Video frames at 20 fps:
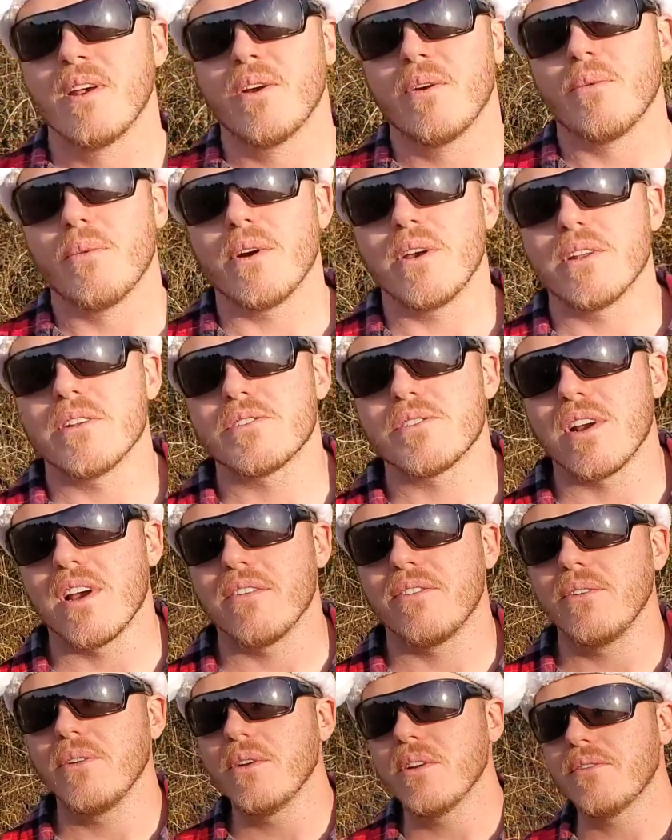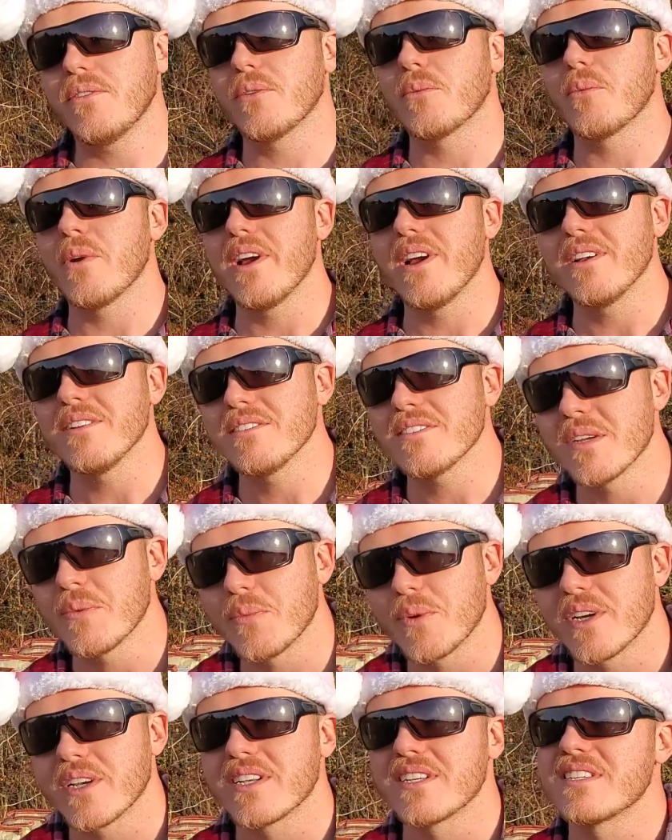We're going to try a few different rounds and
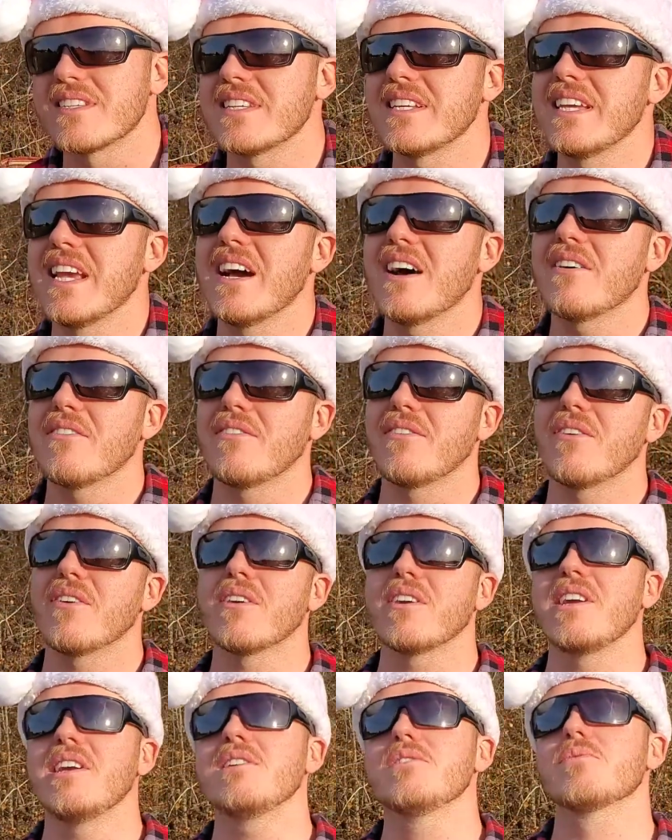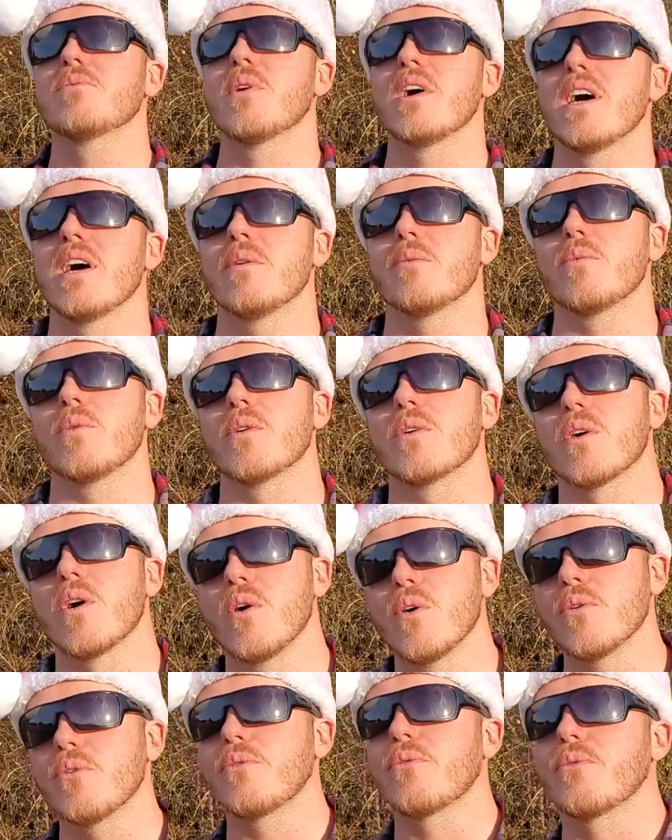we're going to see how far each round will
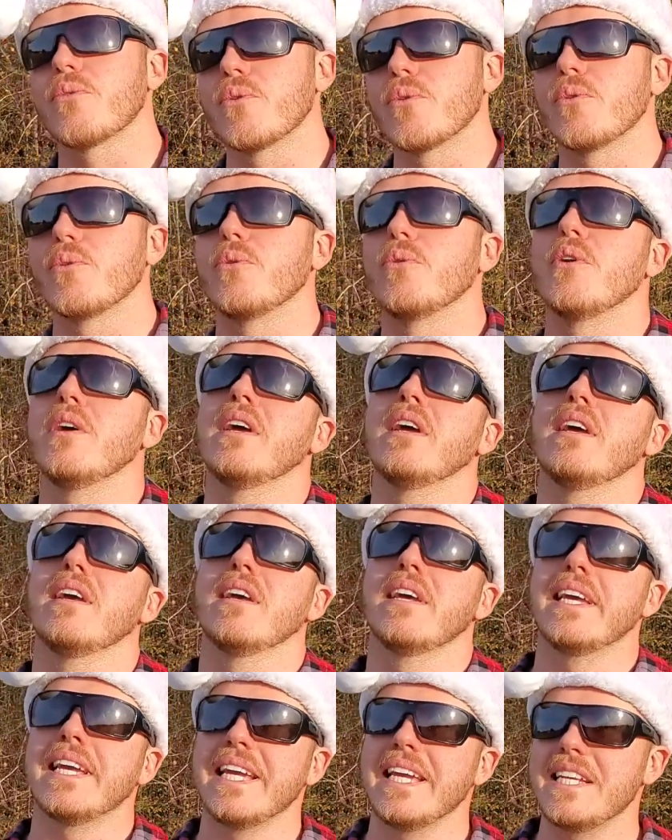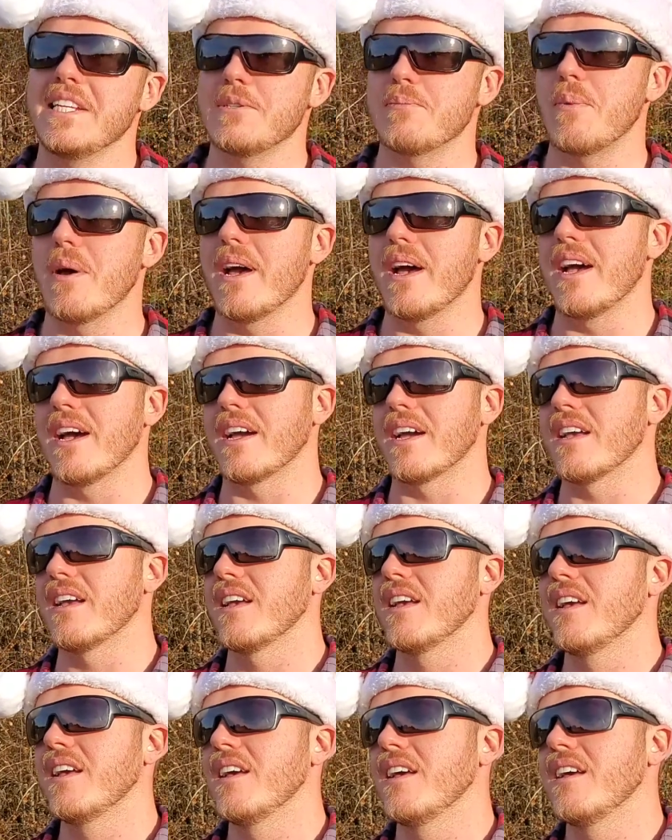go through each bag.
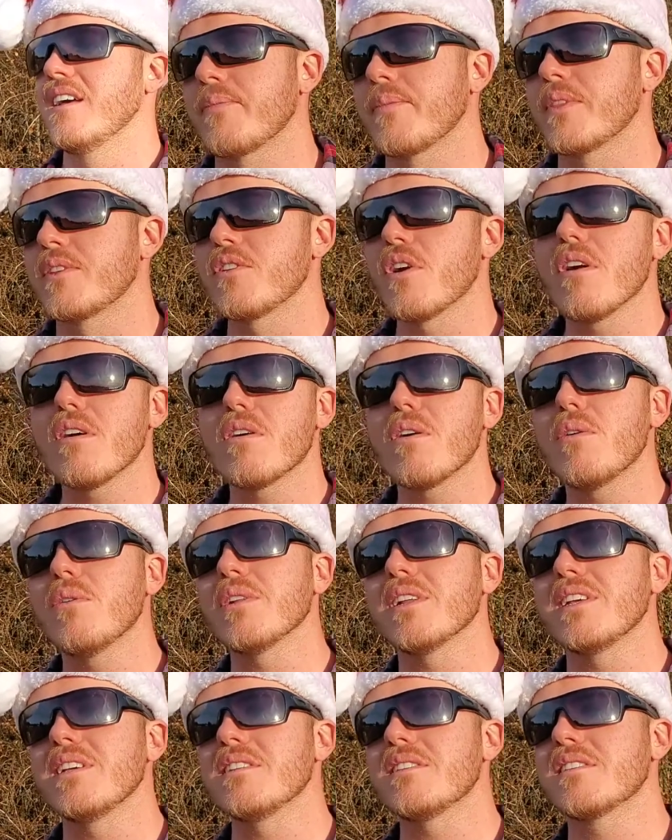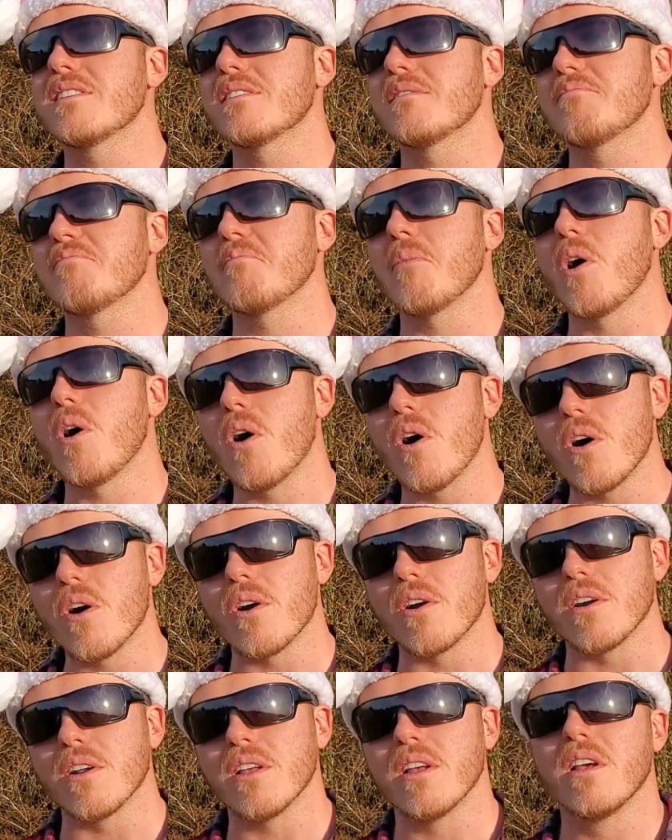Charcoal is
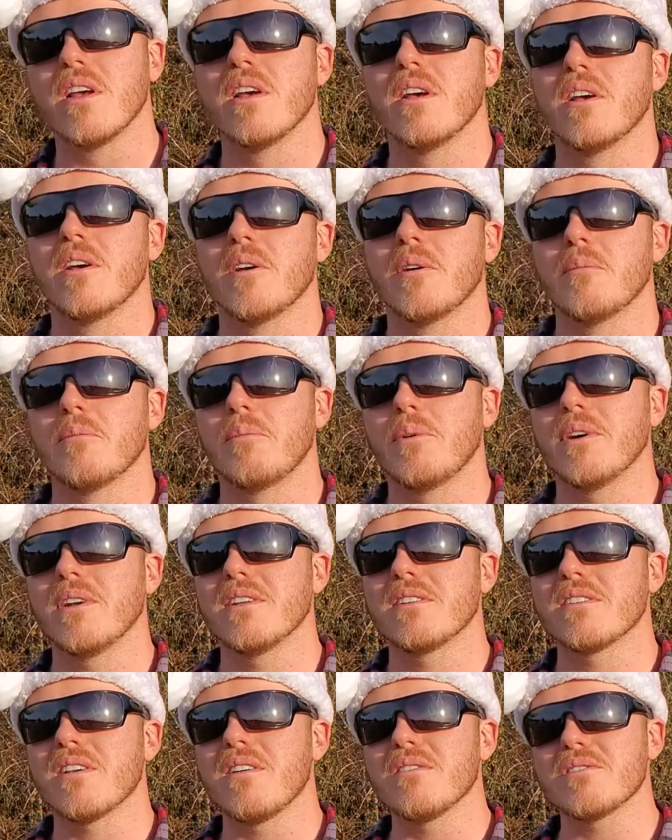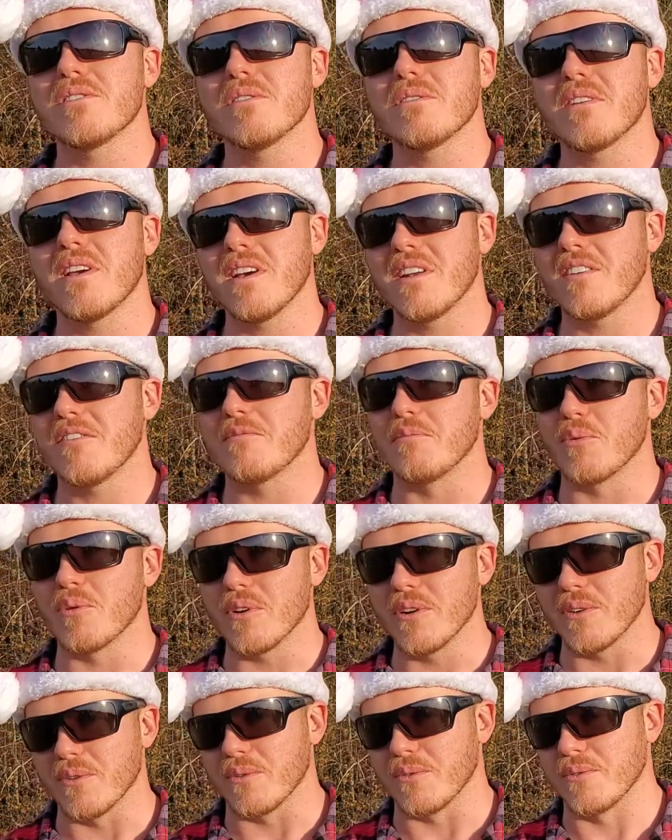hard, but it's also kind of
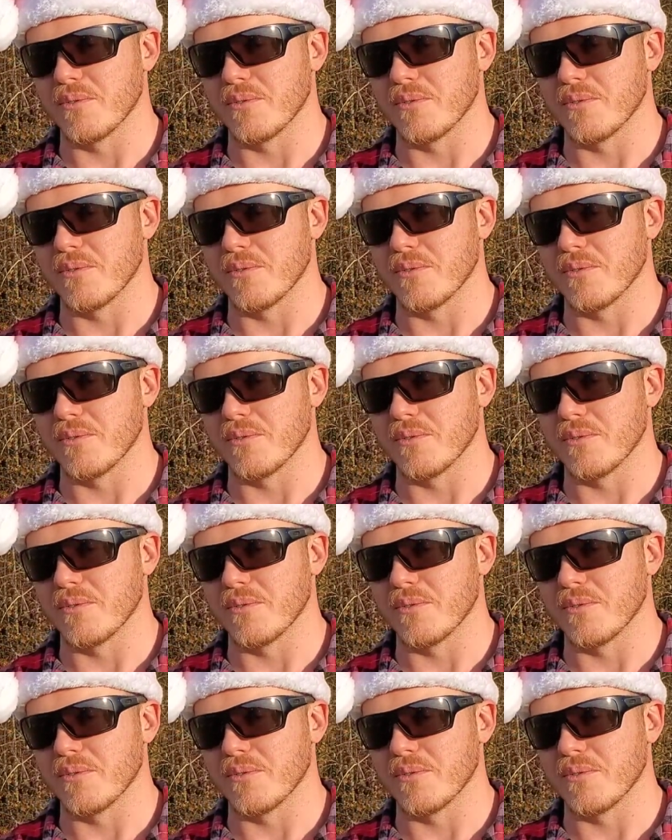brittle.